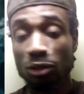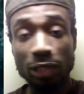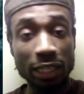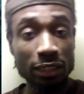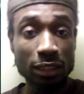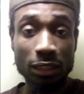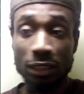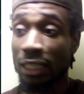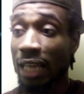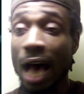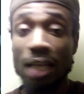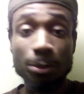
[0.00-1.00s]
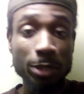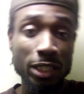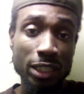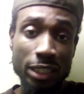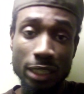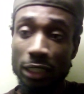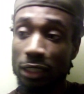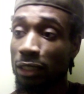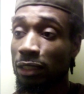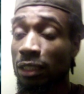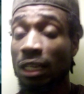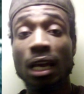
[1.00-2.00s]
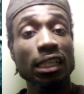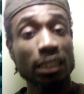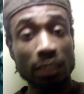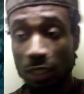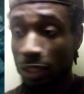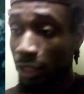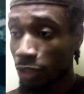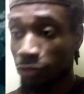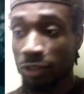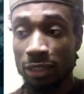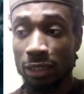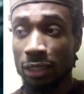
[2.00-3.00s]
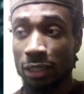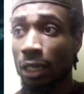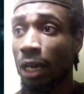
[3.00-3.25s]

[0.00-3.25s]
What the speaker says: cases and hospitalizations still increasing.